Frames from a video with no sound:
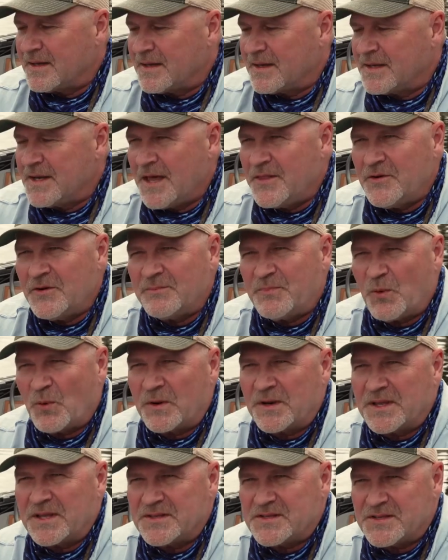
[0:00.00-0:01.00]
Another
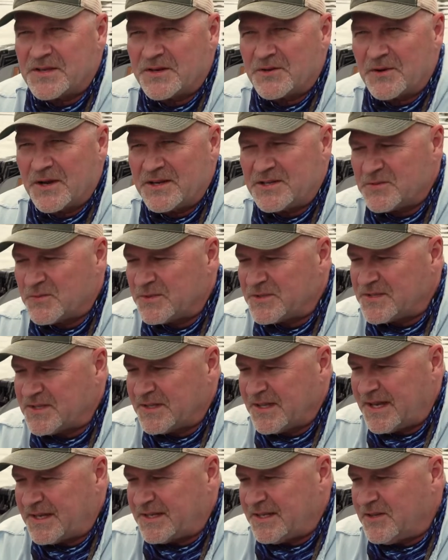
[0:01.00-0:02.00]
important consideration when
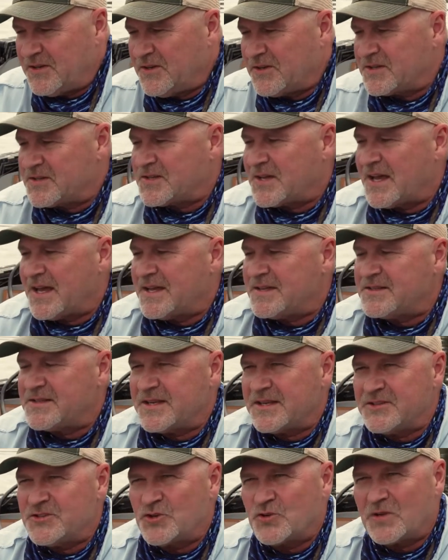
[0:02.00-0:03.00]
selecting hook size
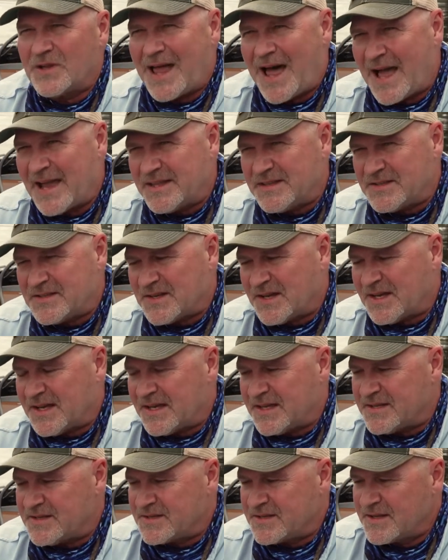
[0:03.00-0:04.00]
is your line
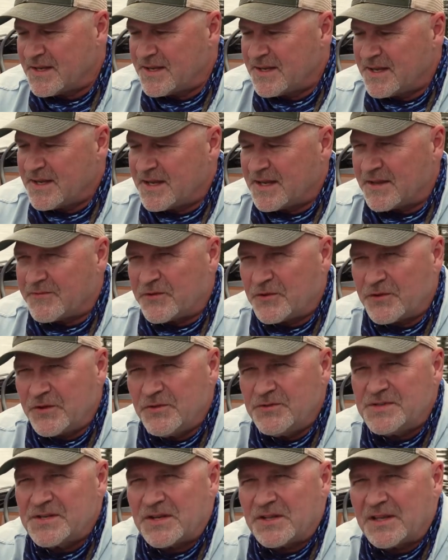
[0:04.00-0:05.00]
size. If you're
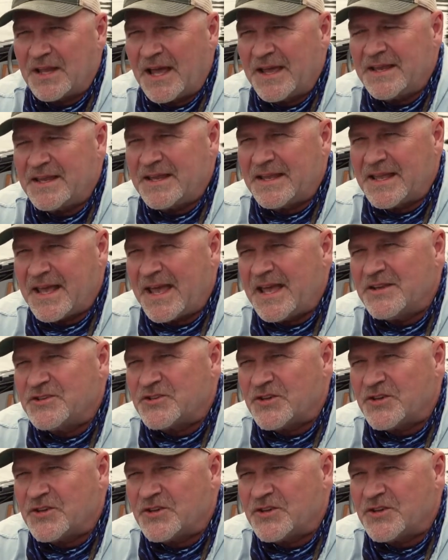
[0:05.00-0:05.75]
using a light gauge